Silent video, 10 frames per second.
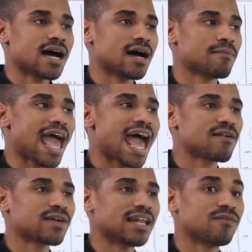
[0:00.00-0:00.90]

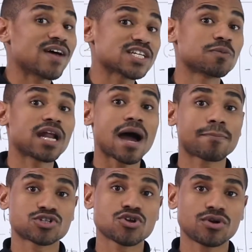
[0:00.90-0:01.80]
have an investment
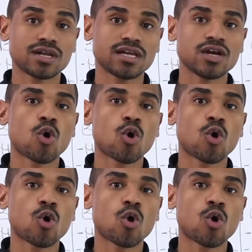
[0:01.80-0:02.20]
opportunity,